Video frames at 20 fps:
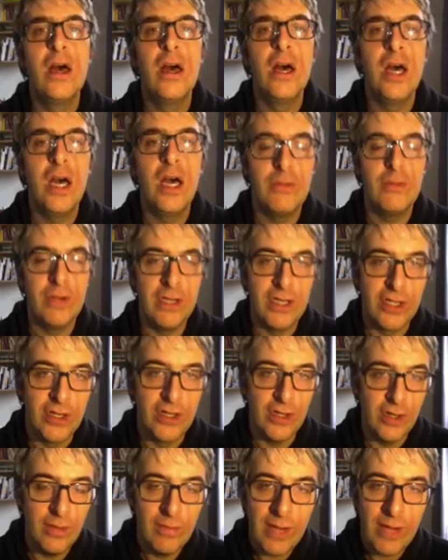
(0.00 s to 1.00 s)
I will
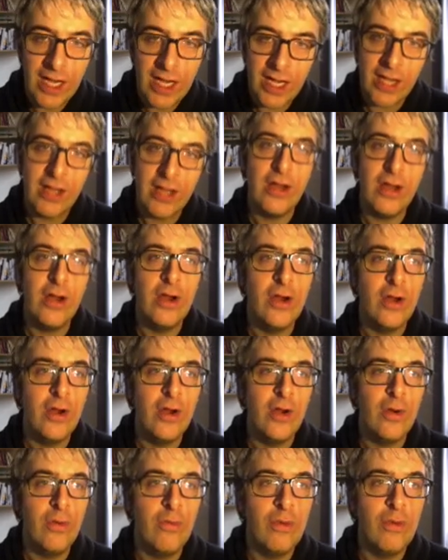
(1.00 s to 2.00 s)
go back
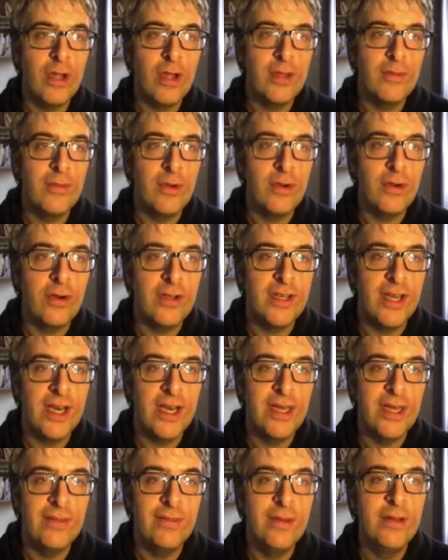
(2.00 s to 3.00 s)
one more
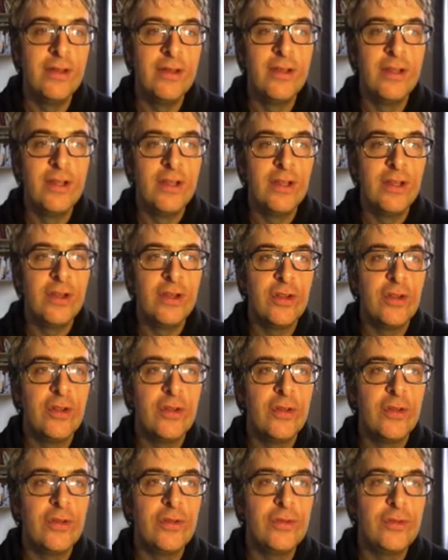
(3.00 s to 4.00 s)
time
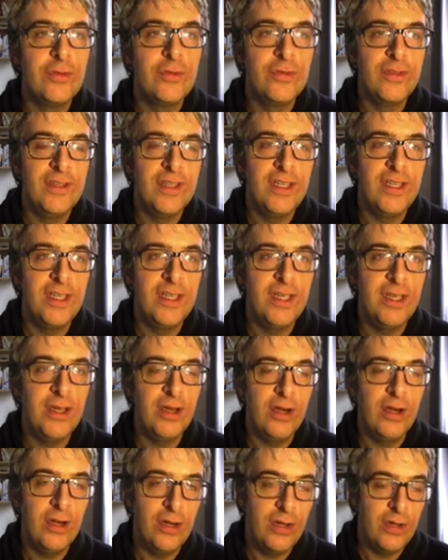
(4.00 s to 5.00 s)
to the
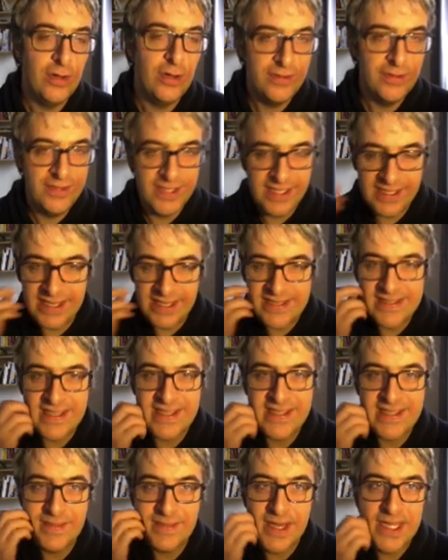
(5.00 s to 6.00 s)

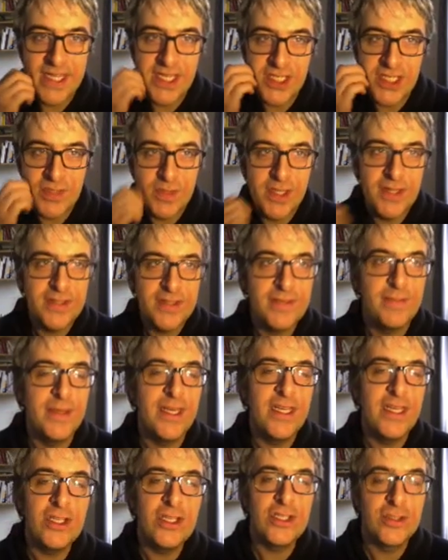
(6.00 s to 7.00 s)
dataset management
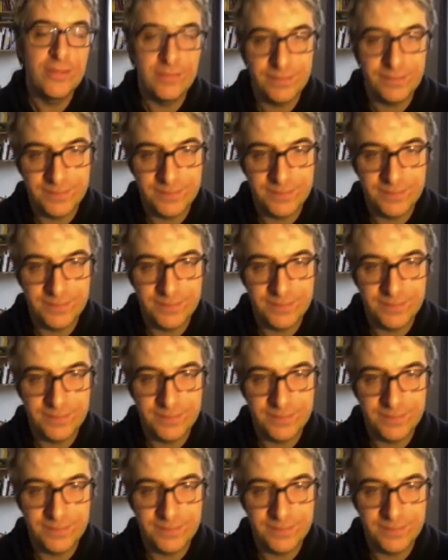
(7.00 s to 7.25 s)
page.